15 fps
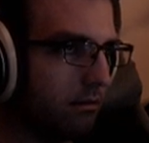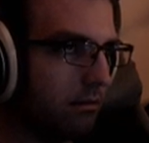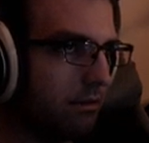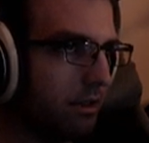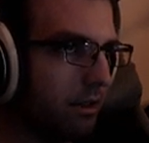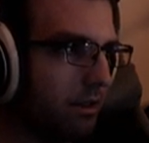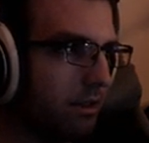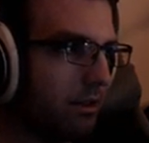If
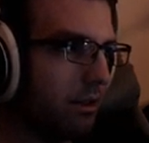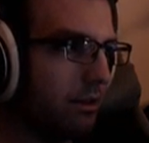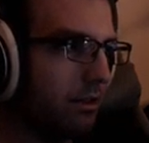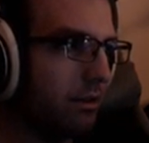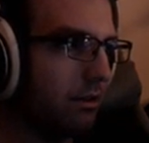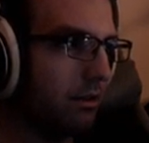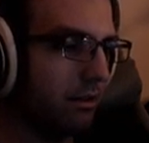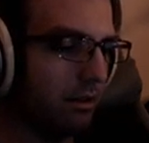they just all
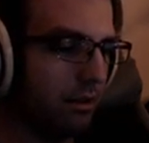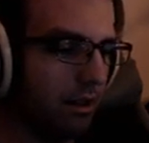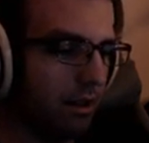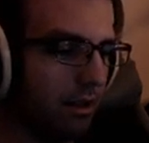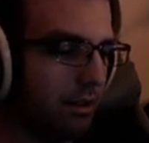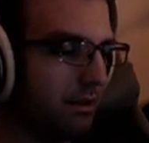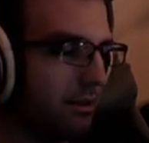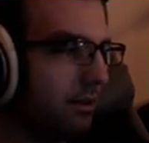turn into
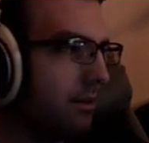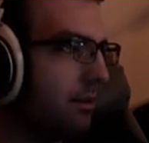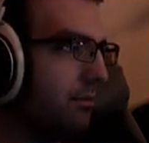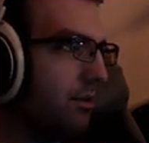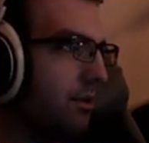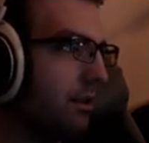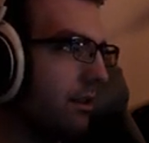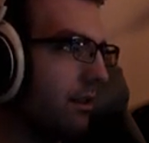lollies or some
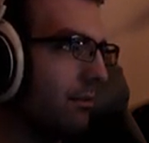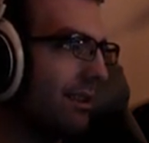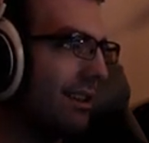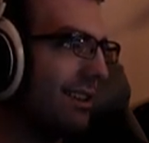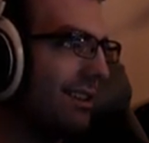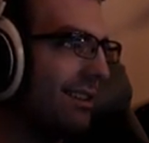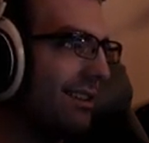shit, I'd be like,